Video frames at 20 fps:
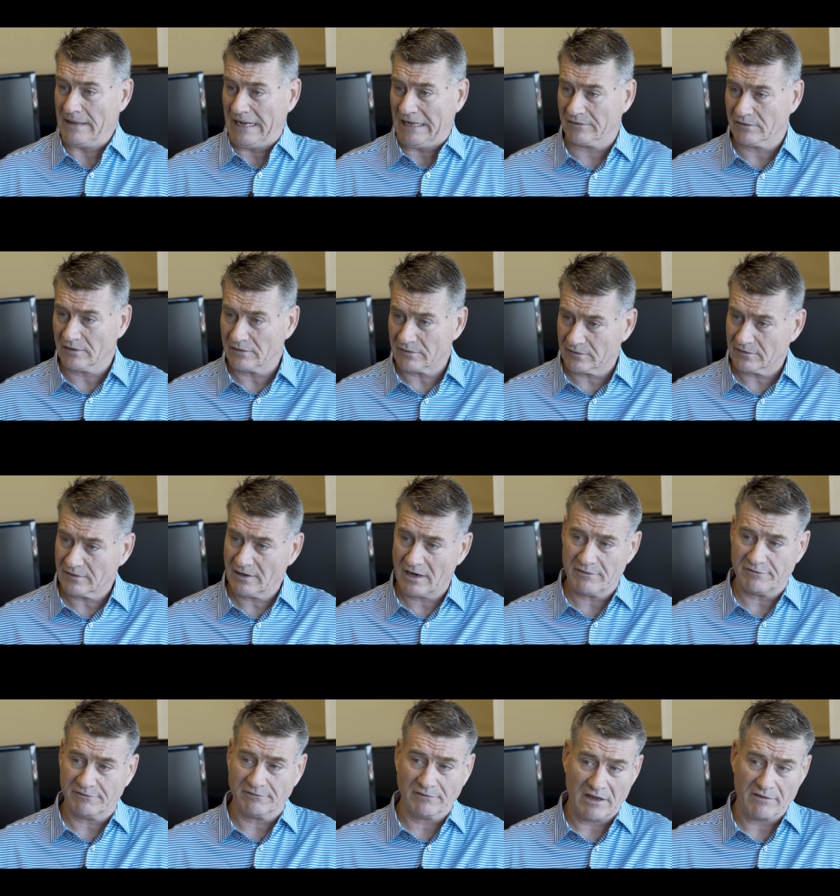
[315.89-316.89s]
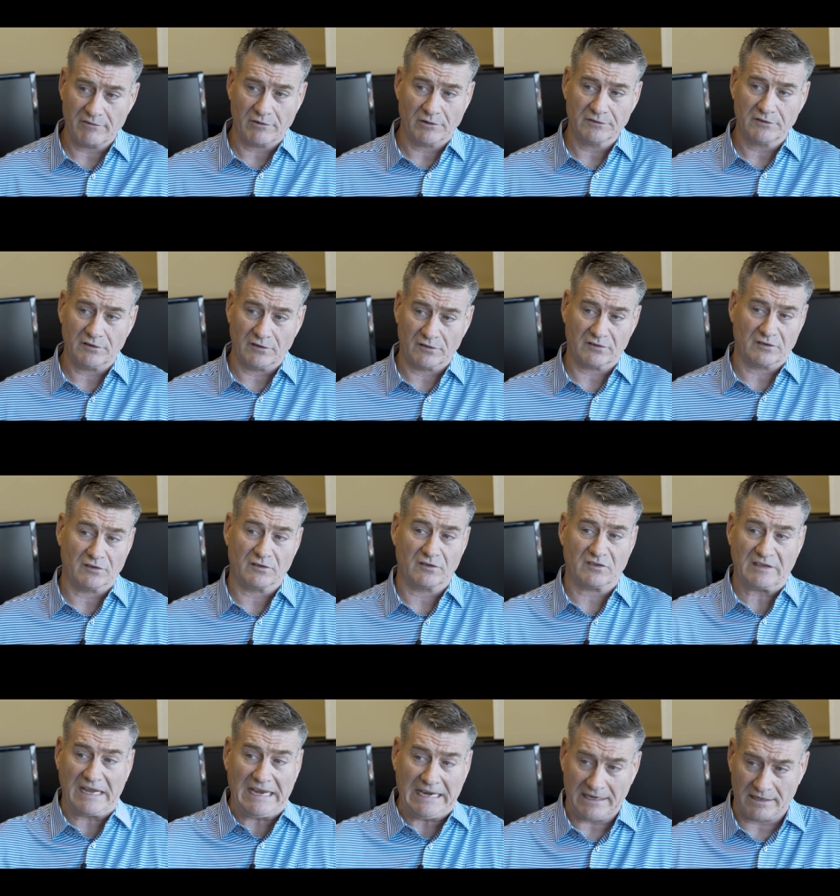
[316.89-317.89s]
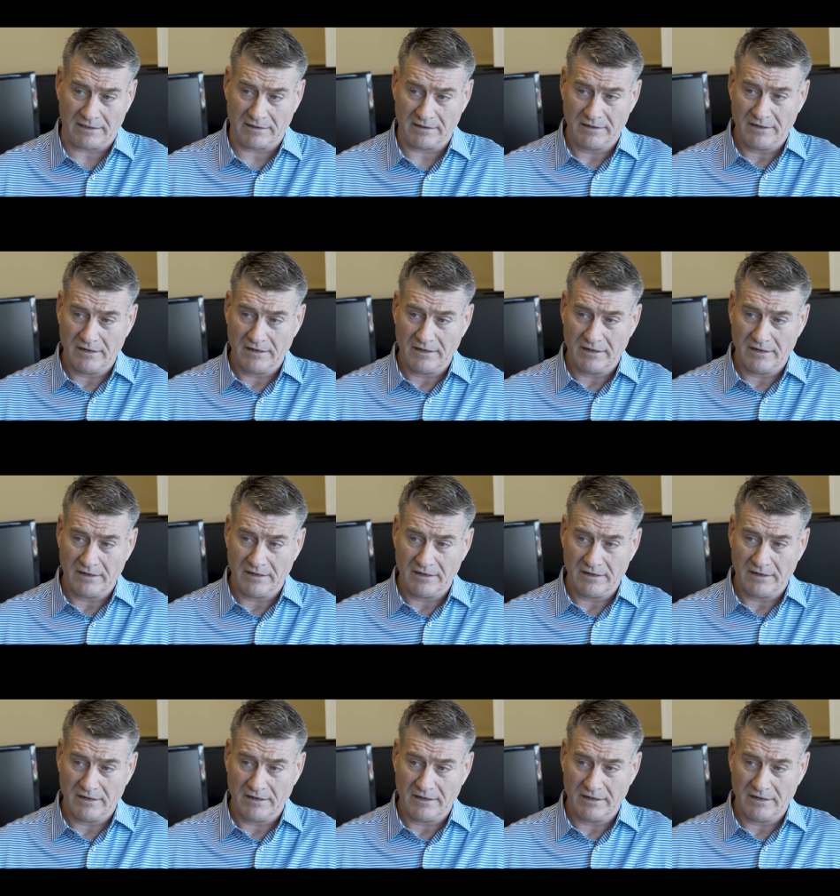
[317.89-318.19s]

that's a tough level to sustain.